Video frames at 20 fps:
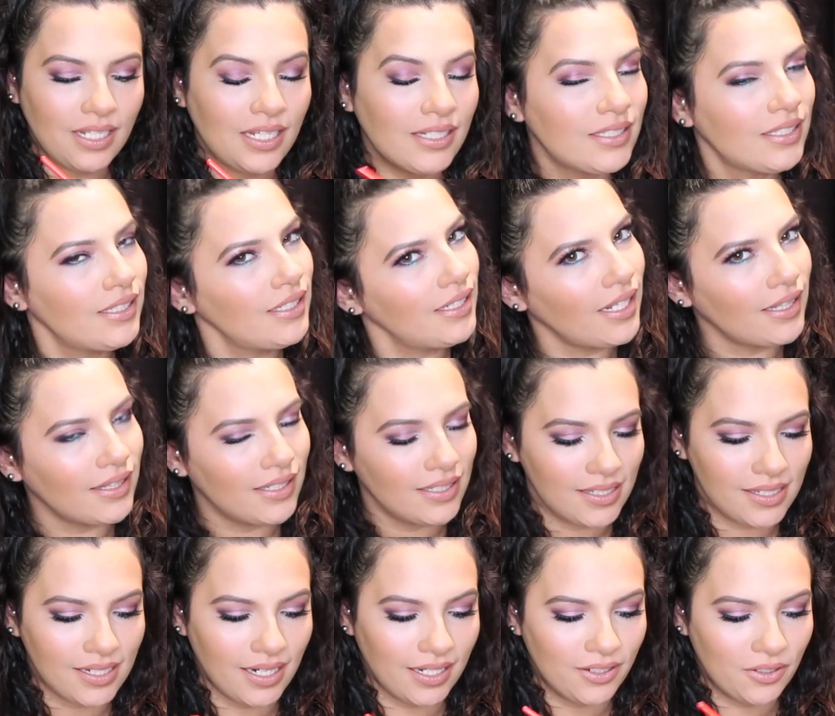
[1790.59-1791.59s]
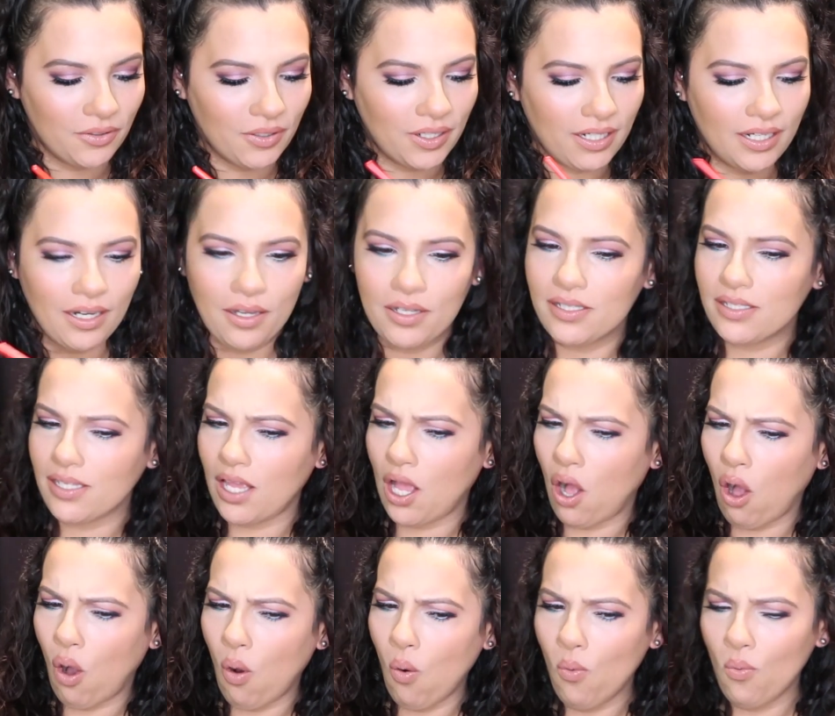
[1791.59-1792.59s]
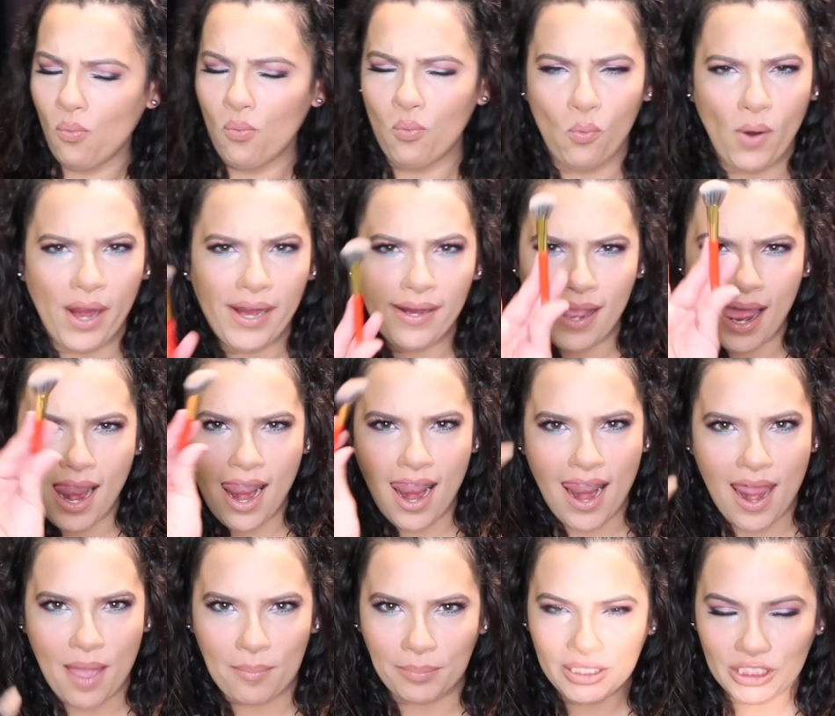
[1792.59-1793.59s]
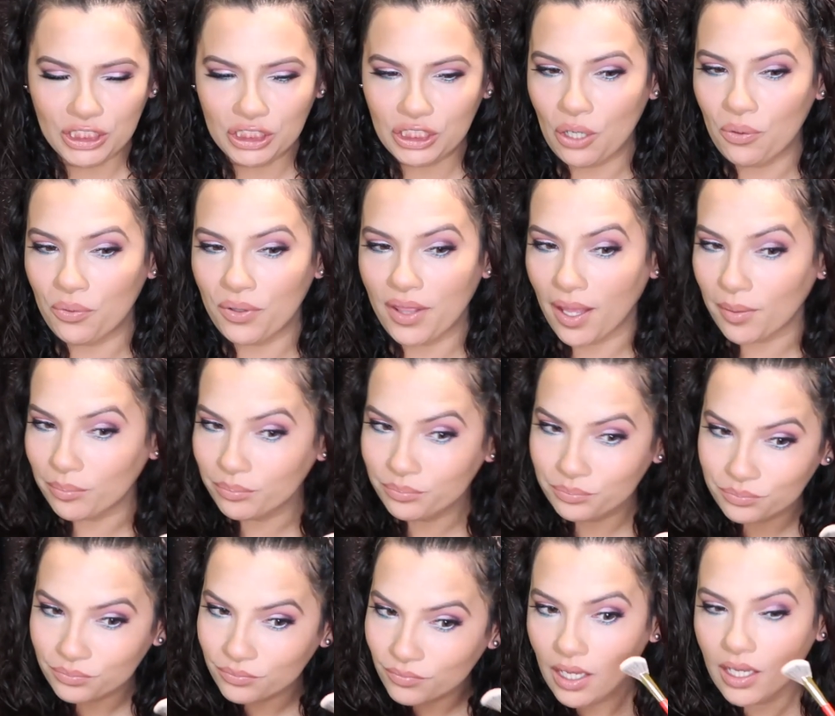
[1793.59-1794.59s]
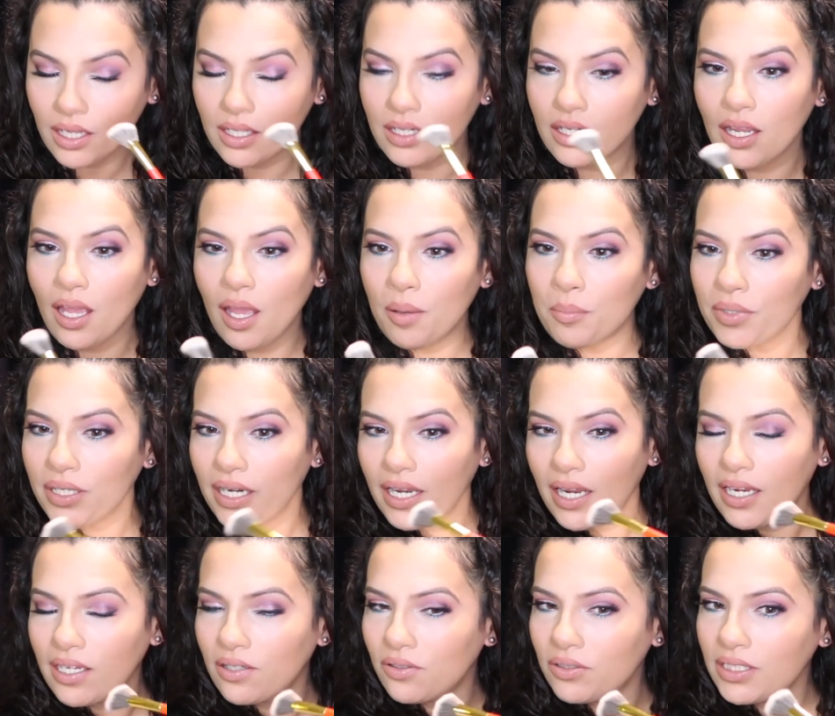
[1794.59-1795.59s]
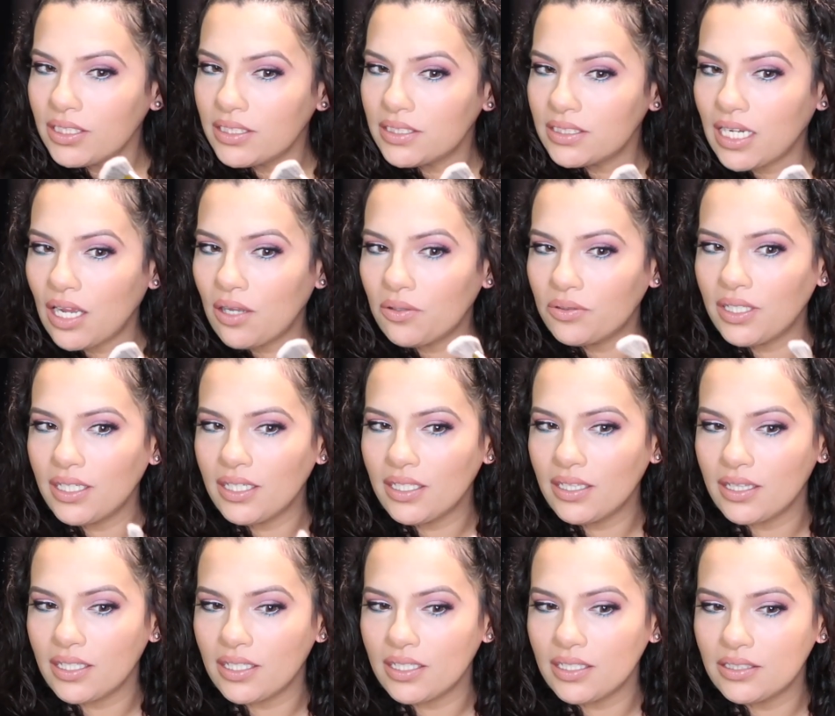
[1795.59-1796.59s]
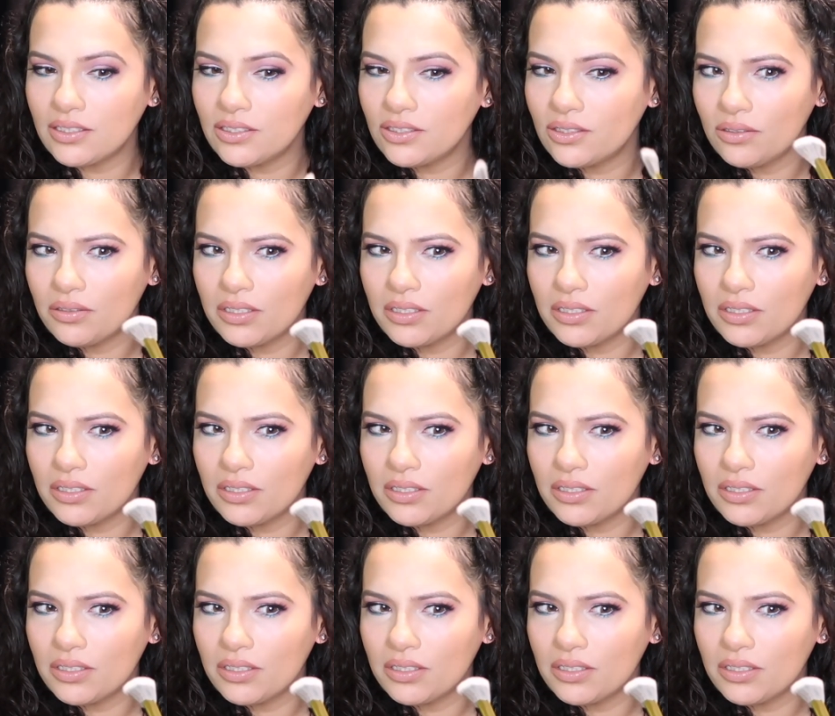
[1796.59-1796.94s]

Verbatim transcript: I did it on this side already. I said, oh wait, let me show them and I'm gonna angle it down like this.